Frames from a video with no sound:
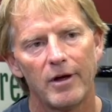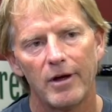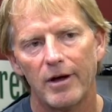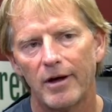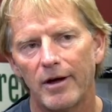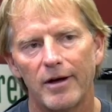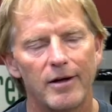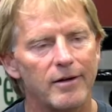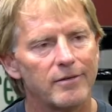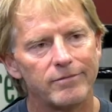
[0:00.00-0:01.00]

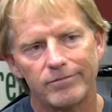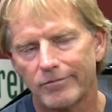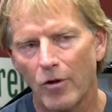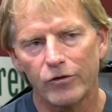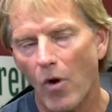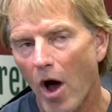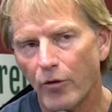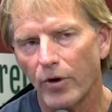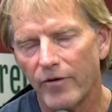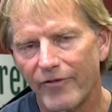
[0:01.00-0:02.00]
uh, close to one
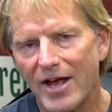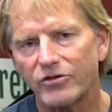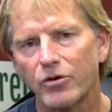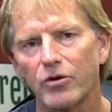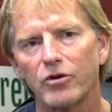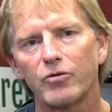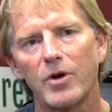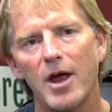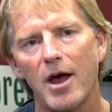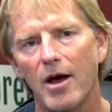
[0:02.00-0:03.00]
hundred investors,
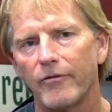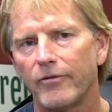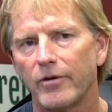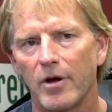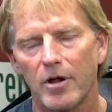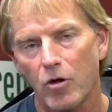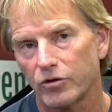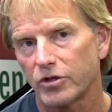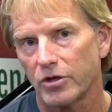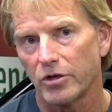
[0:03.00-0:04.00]
we have uh,
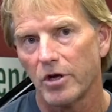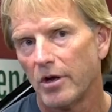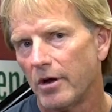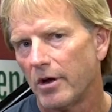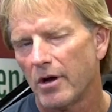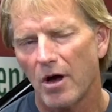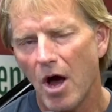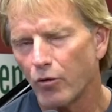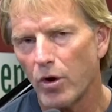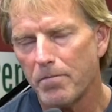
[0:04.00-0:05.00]
close to one
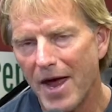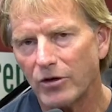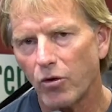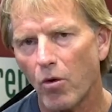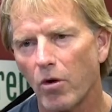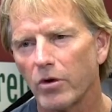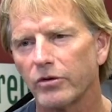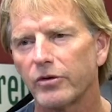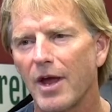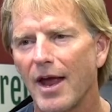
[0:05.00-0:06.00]
hundred
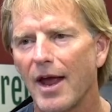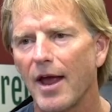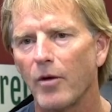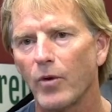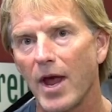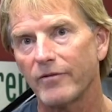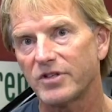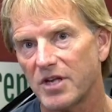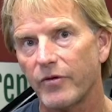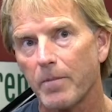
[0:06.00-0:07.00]
mentors, and we have
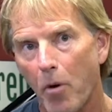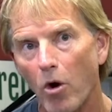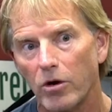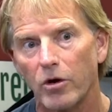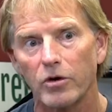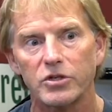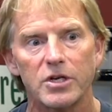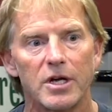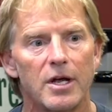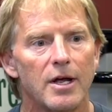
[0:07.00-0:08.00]
civic partners
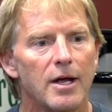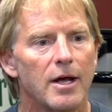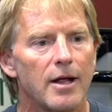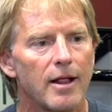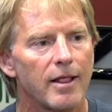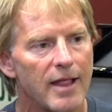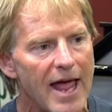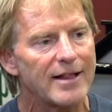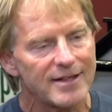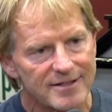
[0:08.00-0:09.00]

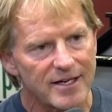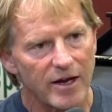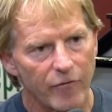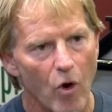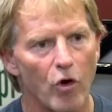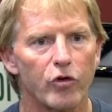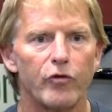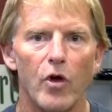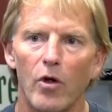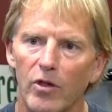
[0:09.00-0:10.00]
like the city of
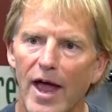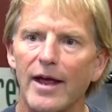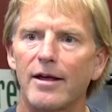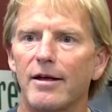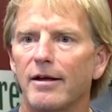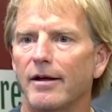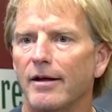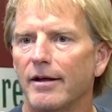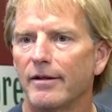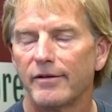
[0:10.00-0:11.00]
Roseville, like
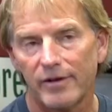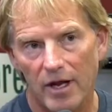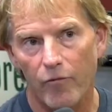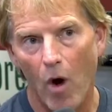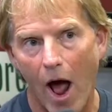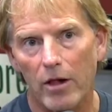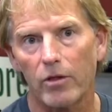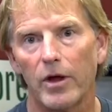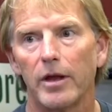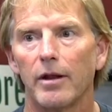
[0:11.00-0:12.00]
the city of
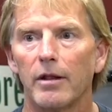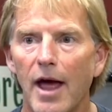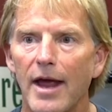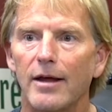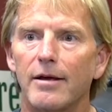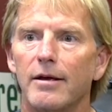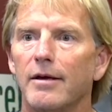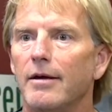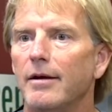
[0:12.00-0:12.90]
Rockland, like